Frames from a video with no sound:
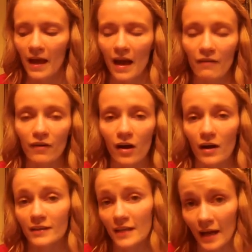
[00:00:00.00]
have
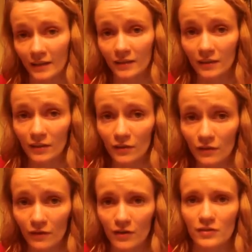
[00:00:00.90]
contacted the
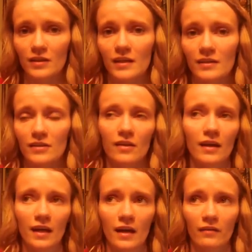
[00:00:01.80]
university, so they
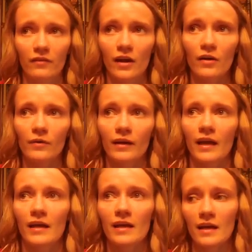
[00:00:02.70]
kind of go in
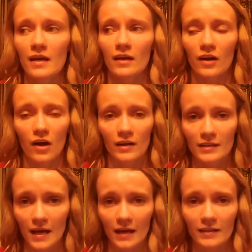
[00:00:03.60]
a
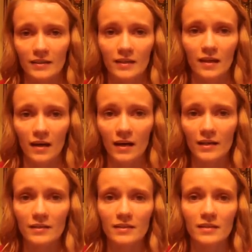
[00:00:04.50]
contacted
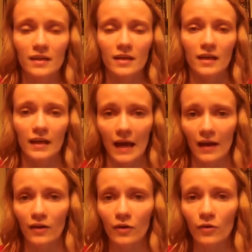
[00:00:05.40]
us
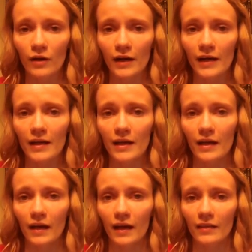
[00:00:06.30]
category.
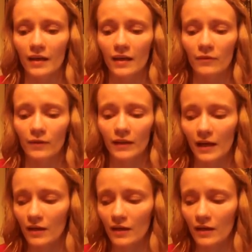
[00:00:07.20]
And then when